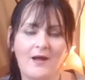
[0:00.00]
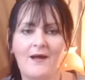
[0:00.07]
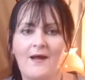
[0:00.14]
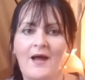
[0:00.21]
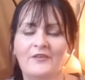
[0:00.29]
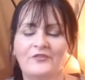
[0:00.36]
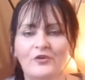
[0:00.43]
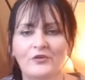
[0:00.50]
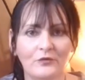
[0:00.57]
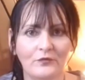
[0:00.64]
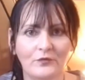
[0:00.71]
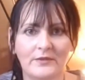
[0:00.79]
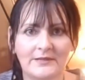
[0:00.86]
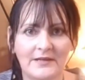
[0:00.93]
uh, I started
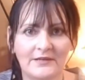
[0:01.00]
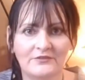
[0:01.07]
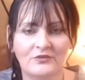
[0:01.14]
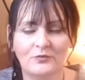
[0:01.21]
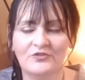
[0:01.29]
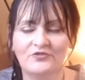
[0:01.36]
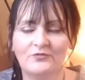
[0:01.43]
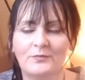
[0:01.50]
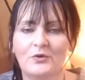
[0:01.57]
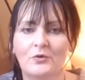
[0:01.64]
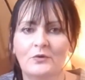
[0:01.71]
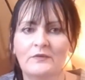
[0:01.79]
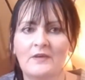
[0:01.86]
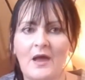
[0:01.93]
off with eclectic witch
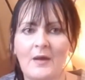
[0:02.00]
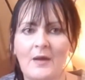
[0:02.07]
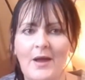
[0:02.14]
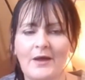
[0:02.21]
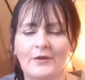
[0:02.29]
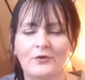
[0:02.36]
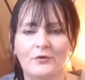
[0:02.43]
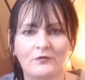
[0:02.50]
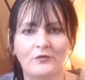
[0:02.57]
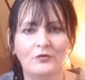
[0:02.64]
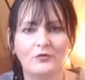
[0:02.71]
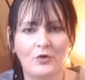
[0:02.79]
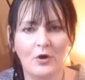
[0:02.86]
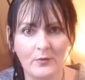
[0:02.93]
because um, I don't know if
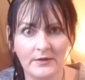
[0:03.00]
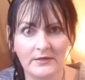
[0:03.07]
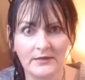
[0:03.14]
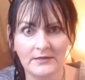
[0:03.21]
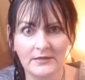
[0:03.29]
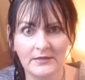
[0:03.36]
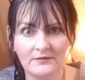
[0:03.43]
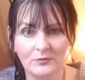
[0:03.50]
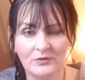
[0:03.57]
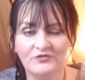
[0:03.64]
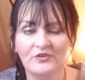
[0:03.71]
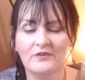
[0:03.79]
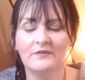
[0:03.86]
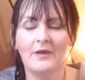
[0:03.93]
you know what an eclectic
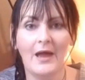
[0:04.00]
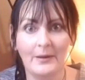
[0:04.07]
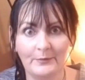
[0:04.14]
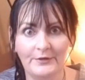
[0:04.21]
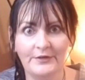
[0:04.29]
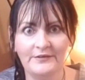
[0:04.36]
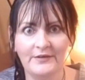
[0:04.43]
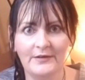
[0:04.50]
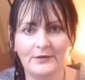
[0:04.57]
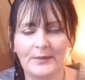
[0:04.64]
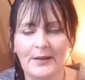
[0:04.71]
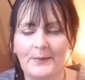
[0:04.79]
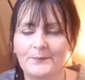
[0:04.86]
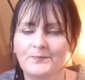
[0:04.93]
witch is. I'm going to tell you
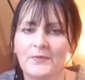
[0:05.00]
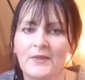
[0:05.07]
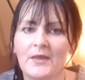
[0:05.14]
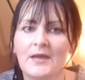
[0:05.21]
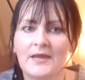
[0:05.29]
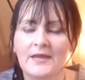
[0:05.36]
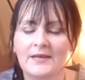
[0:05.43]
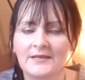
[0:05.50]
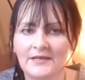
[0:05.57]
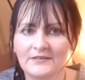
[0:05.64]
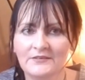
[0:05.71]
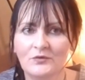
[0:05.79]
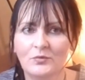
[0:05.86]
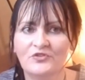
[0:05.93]
now.
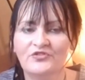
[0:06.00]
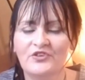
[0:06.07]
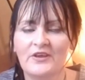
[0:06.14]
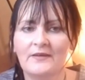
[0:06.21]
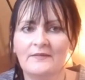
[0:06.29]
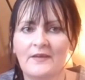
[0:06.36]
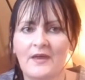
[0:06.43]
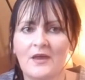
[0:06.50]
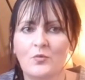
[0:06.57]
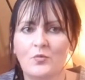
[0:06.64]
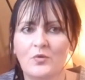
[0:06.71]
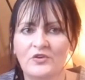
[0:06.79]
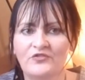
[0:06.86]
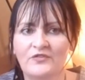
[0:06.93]
Eclectic witch is a
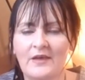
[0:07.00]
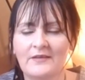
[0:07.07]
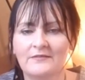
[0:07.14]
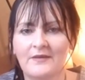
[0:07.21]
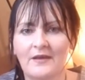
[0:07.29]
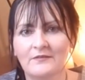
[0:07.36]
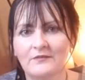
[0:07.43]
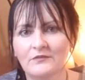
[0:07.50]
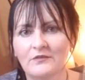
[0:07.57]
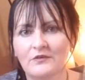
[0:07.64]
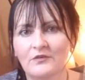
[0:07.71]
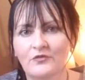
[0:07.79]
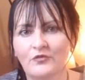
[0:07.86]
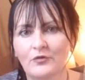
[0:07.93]
witch that doesn't
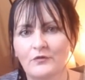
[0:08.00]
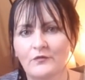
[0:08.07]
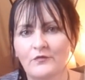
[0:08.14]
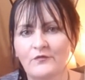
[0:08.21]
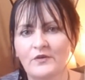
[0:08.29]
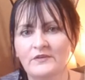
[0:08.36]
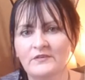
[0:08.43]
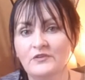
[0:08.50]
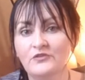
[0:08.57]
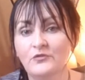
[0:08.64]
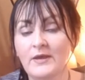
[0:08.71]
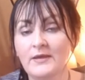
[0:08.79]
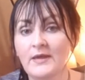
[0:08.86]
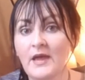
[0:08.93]
sort of fit into
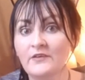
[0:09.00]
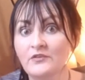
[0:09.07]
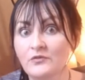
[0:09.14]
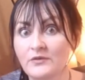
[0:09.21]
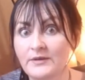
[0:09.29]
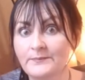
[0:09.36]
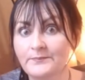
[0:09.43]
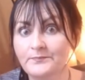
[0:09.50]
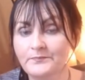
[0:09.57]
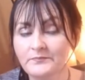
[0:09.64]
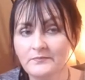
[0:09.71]
a category.